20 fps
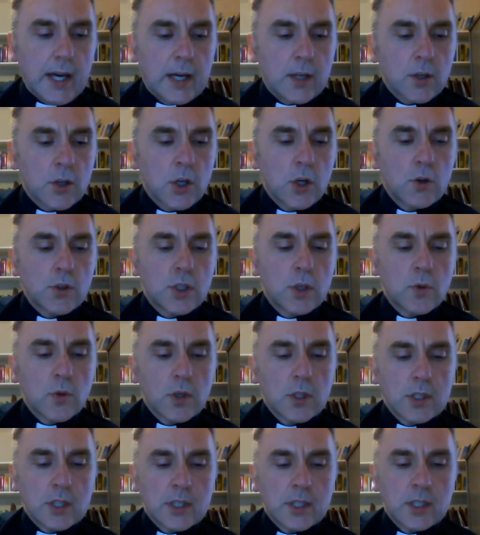and go
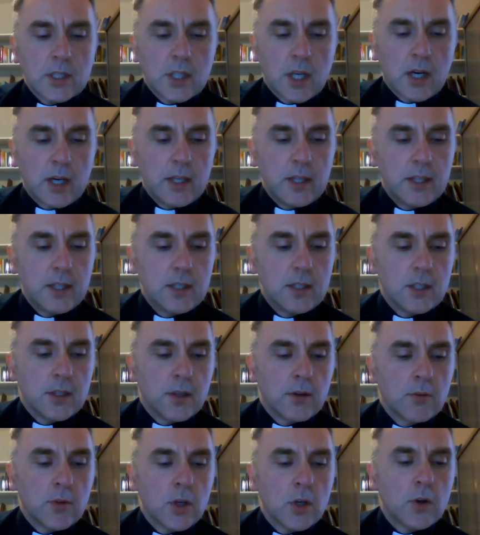towards the south to
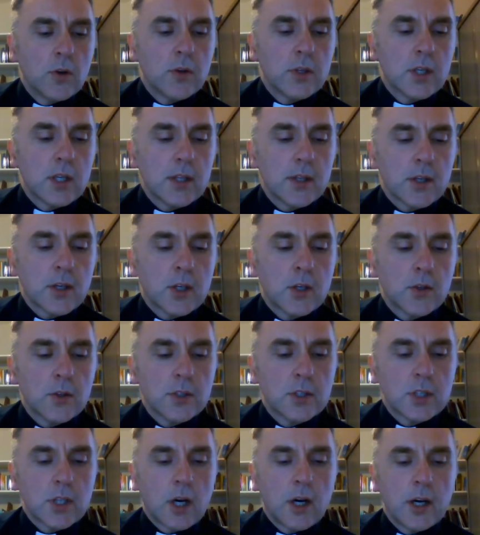the road that
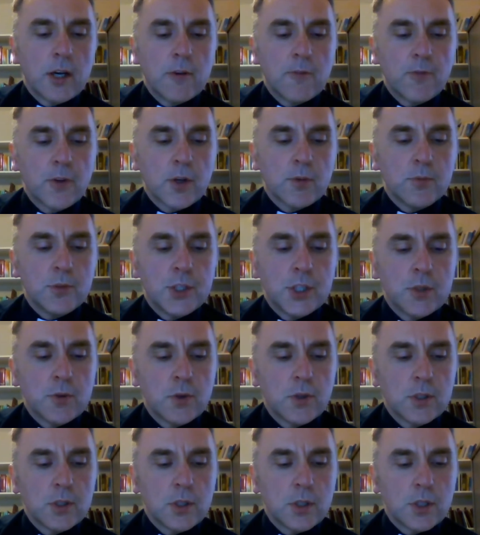goes down from
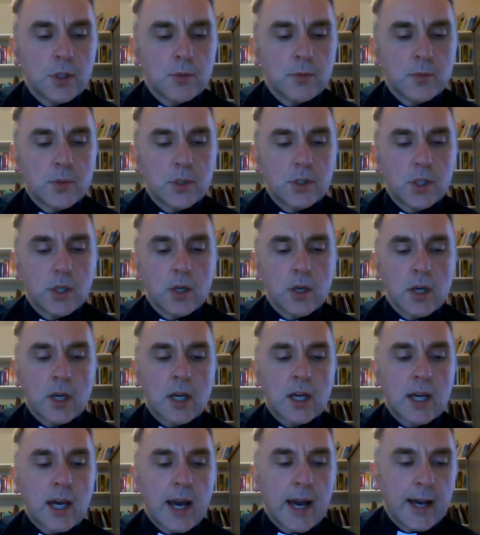Jerusalem
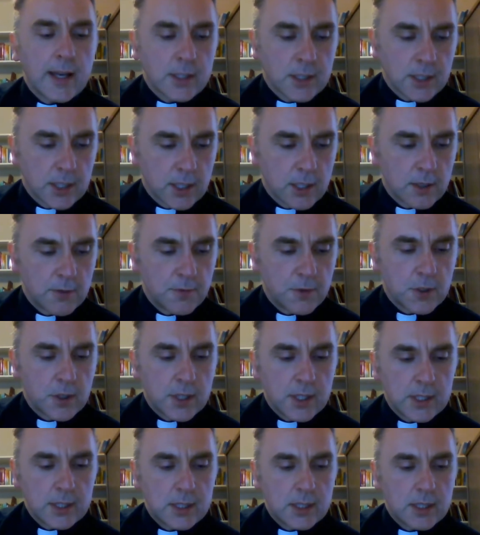to Gaza, for
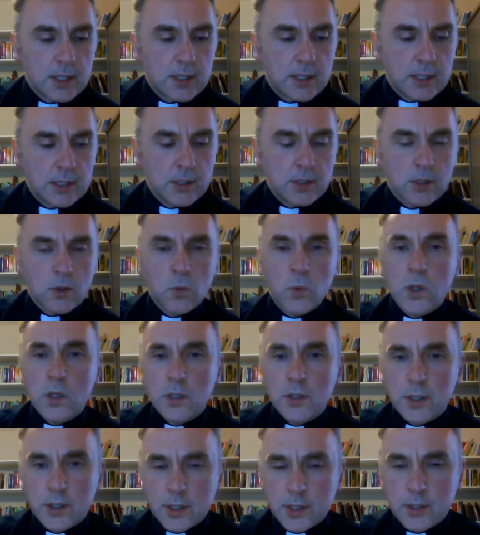this is a
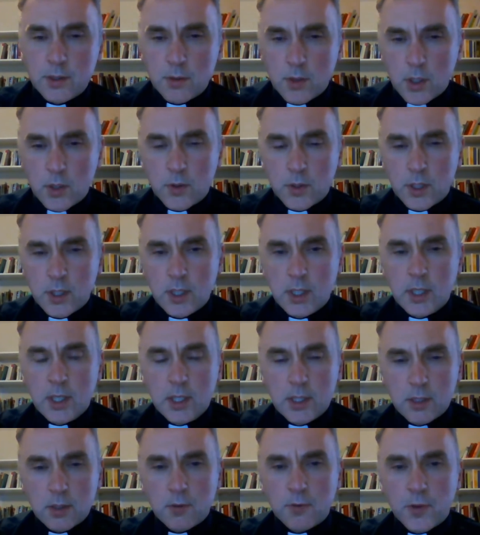wilderness road.'"
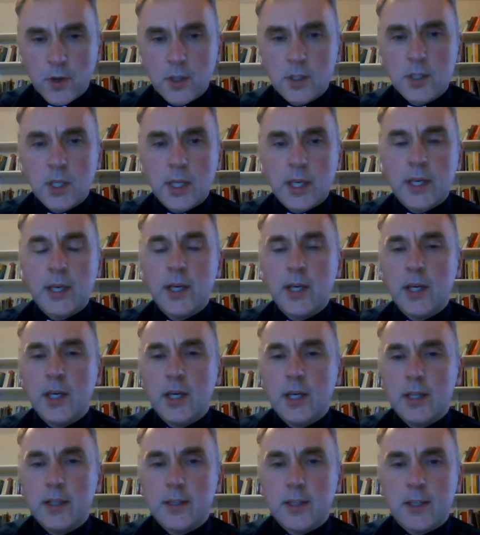Well, firstly,
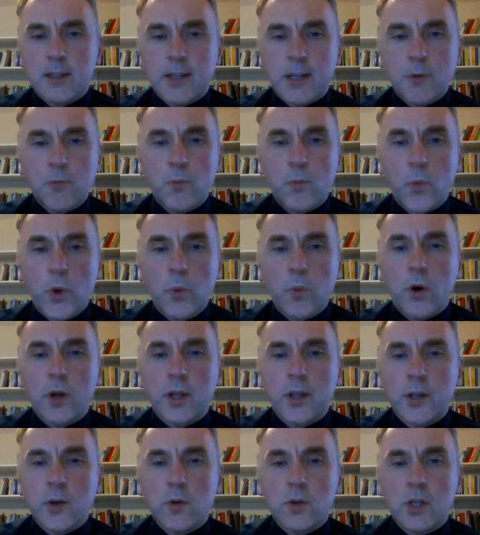the thing we
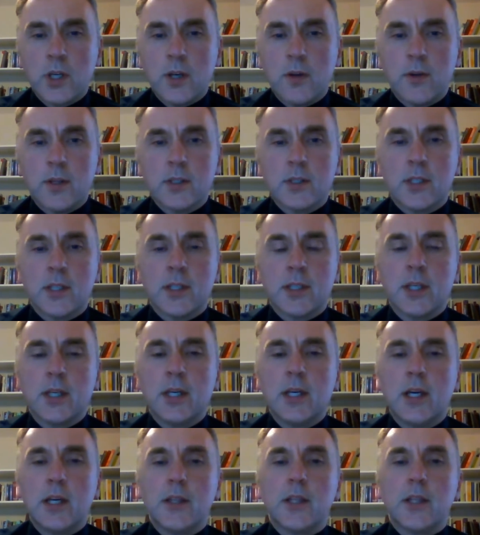want to note here is that